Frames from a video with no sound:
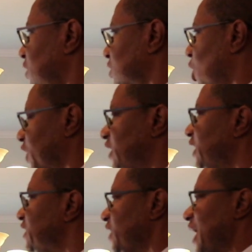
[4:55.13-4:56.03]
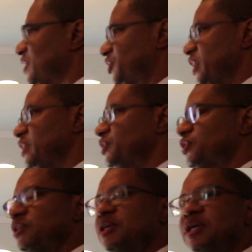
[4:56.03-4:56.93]
called
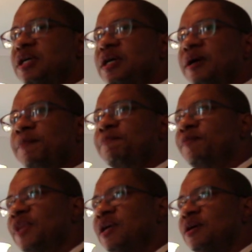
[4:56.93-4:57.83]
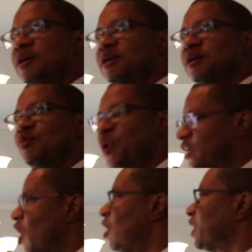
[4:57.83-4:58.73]
Ecclesiastes. Yes. Yeah.
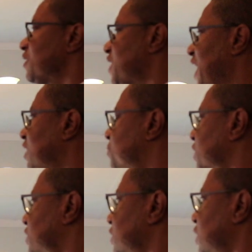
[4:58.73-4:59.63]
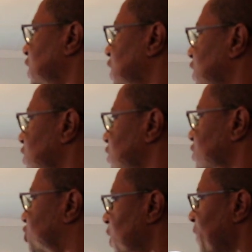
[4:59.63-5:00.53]
We call it that, but
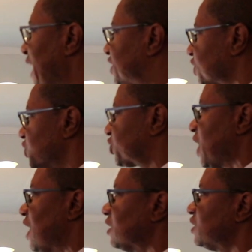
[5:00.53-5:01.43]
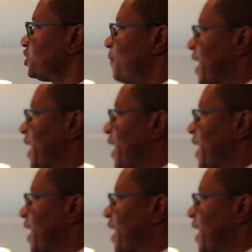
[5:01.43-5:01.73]
uh, some ancient scholars